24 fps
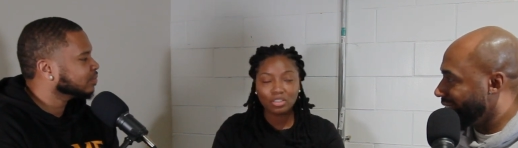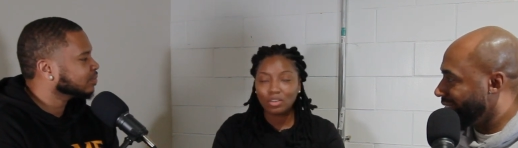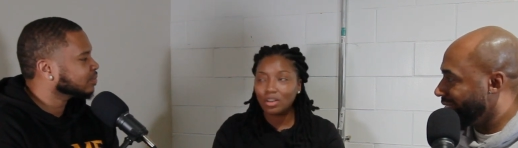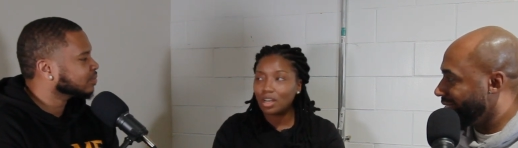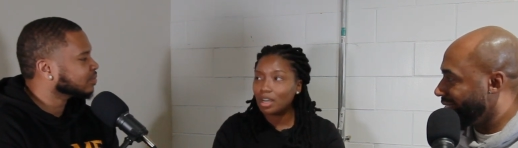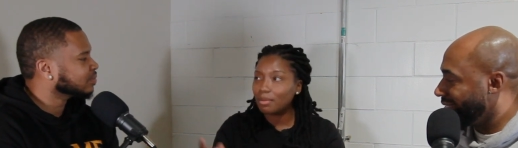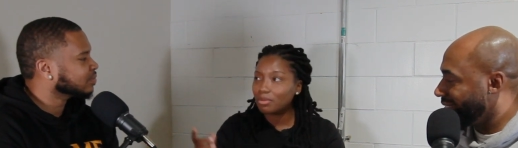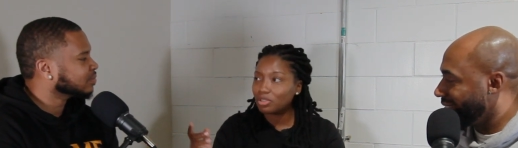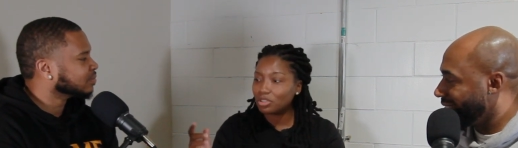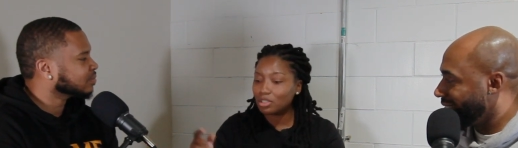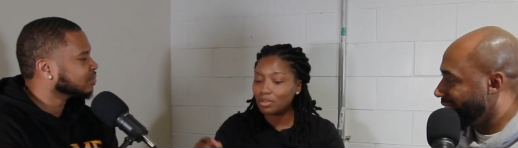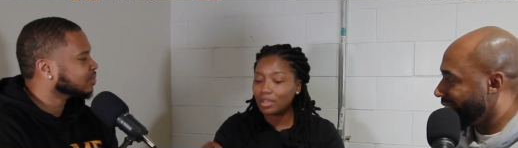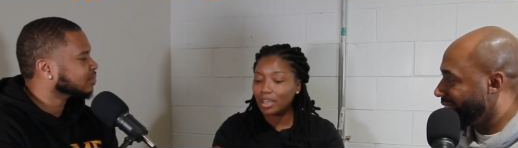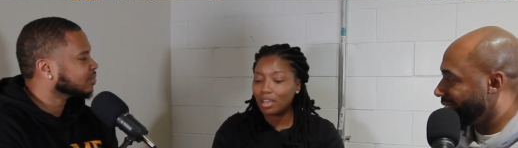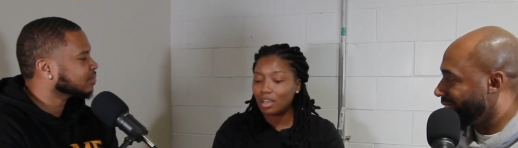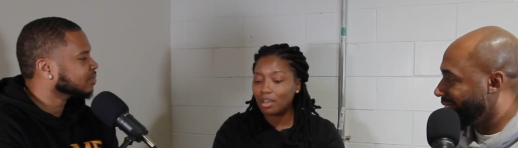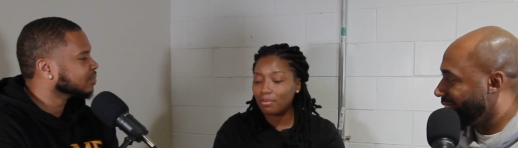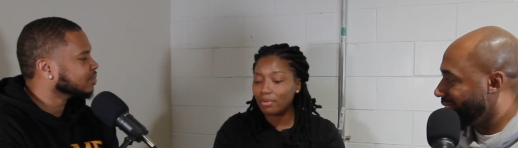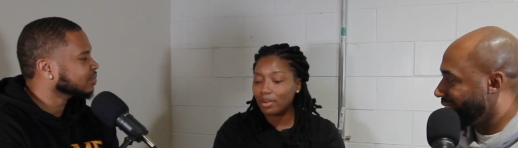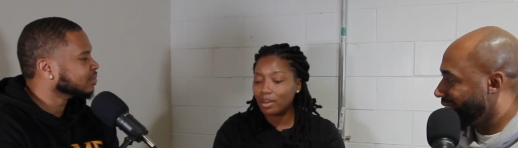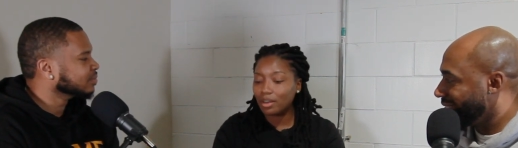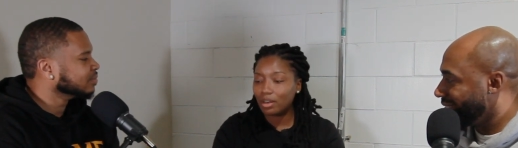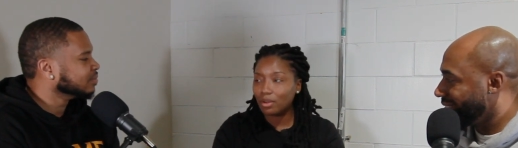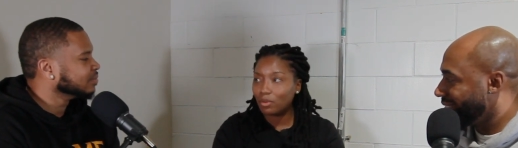Speaker 1: She'll up, she'll get
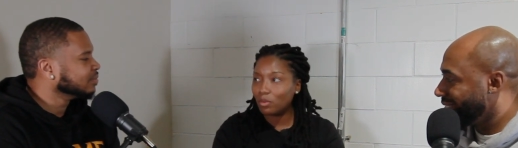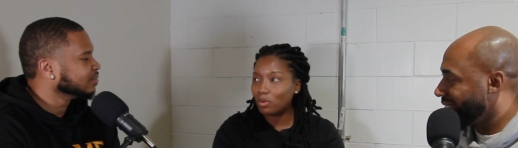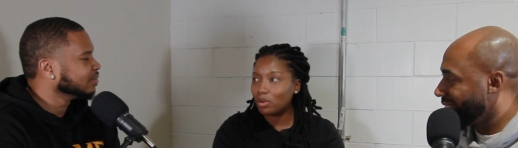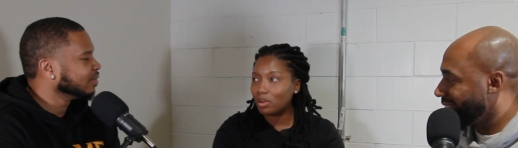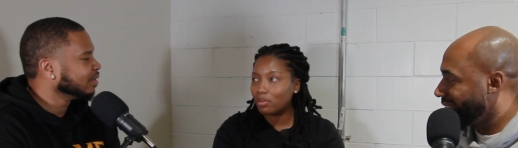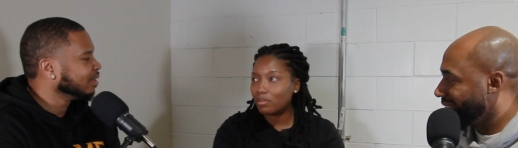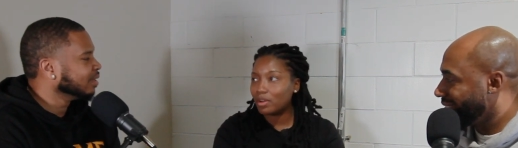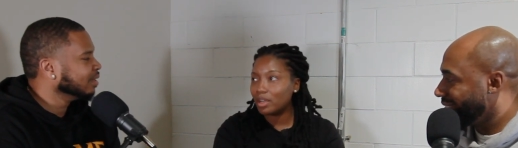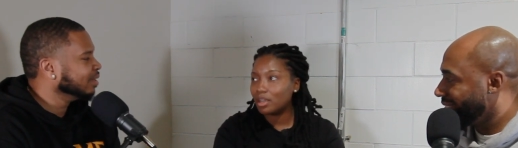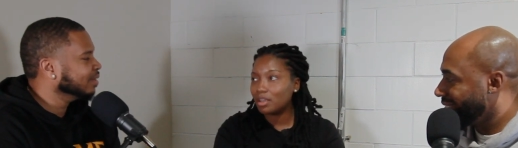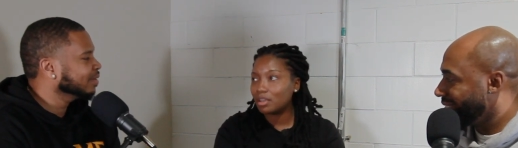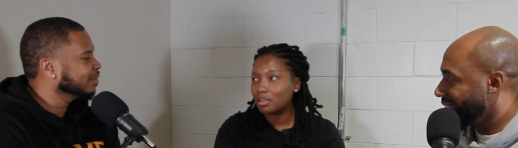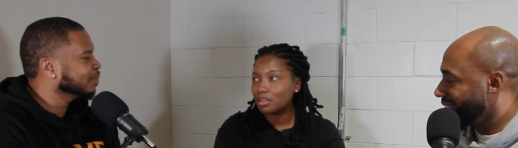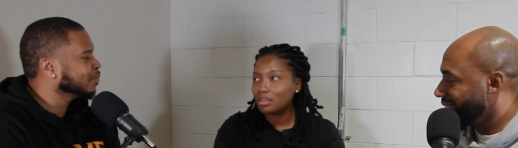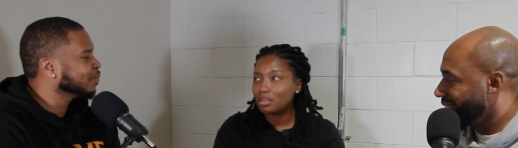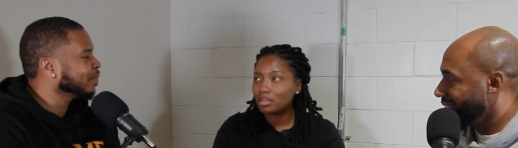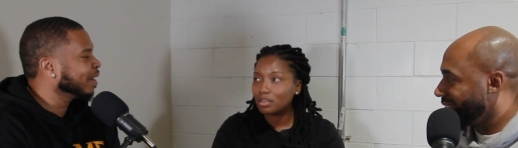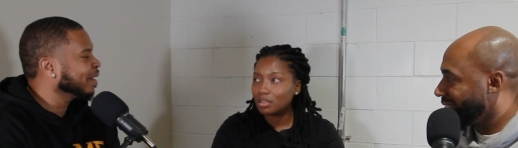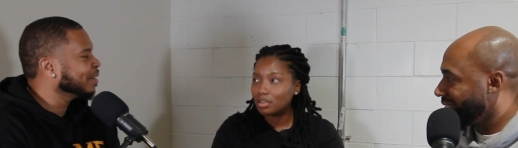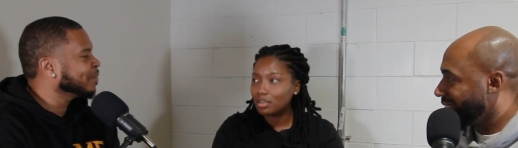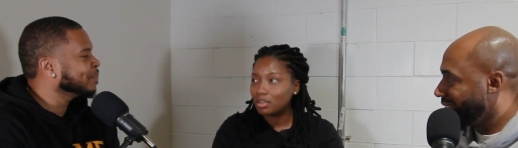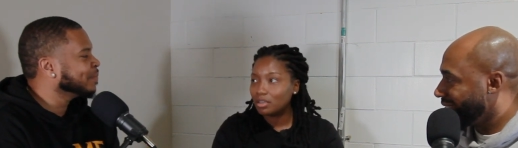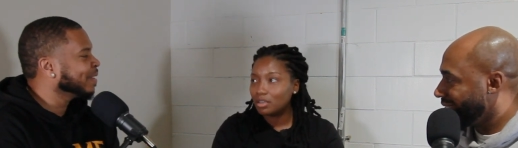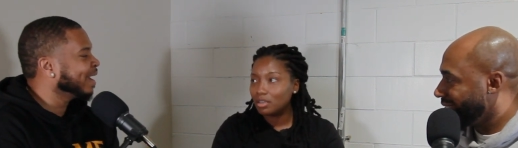upgraded and walk right
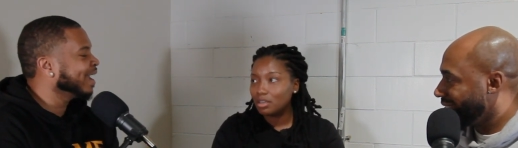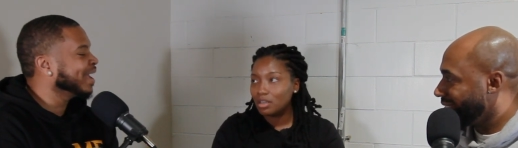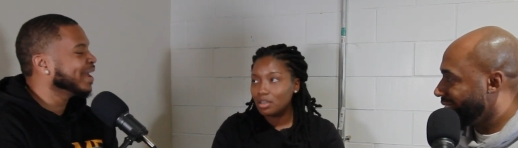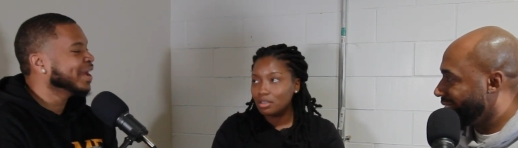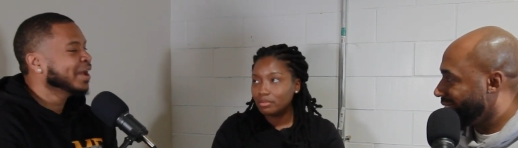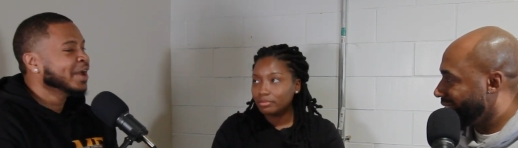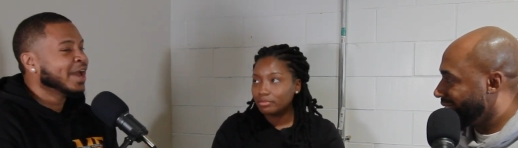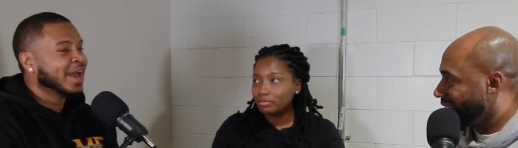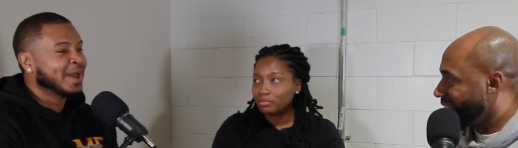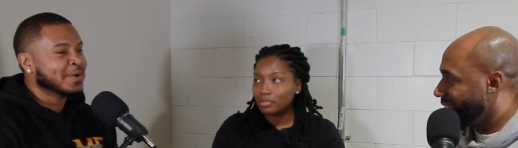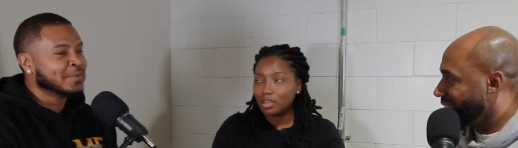
Speaker 2: right back.